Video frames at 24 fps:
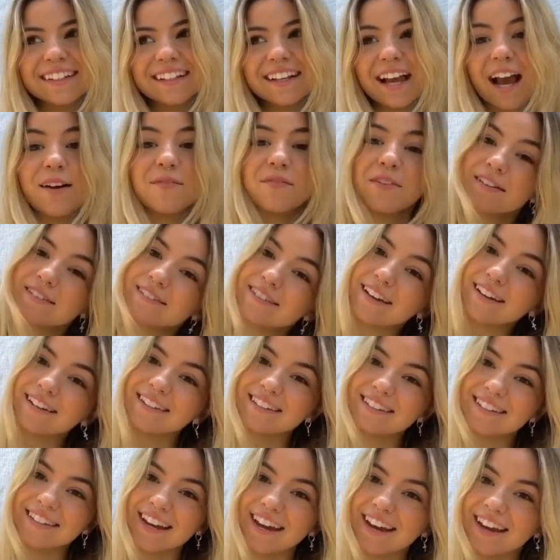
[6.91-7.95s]
outside
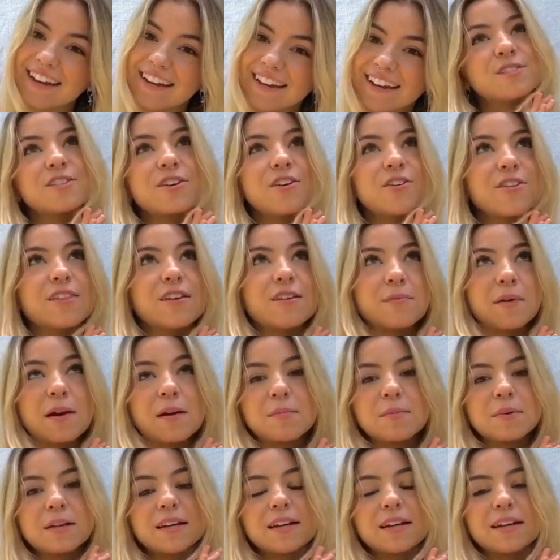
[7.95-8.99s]
today, so there
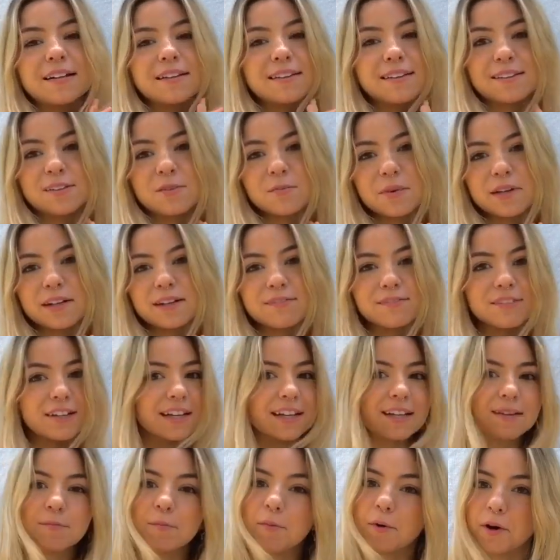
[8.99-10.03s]
might be a little bit of
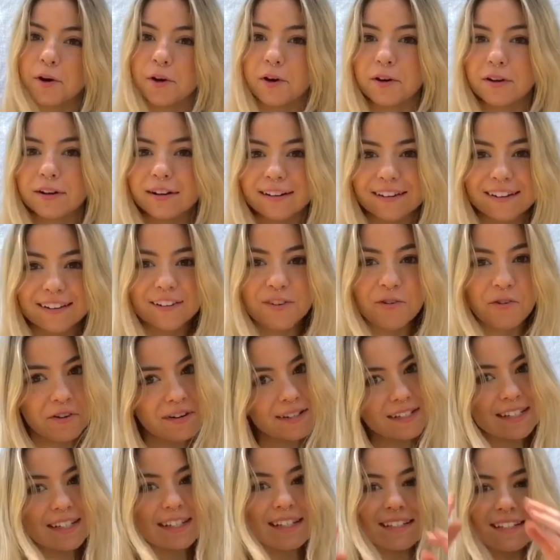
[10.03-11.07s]
like bird
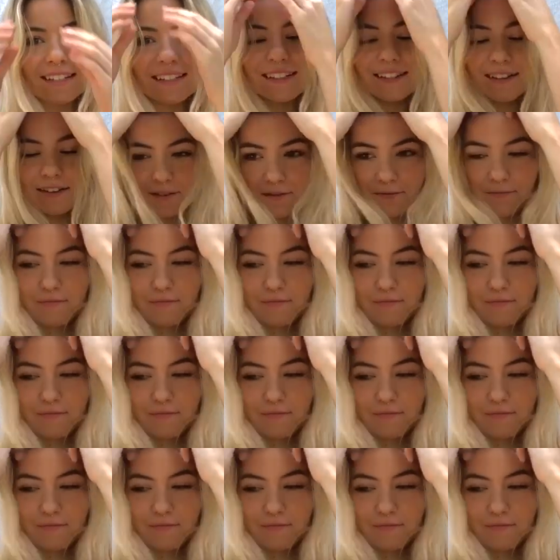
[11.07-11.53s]
noises,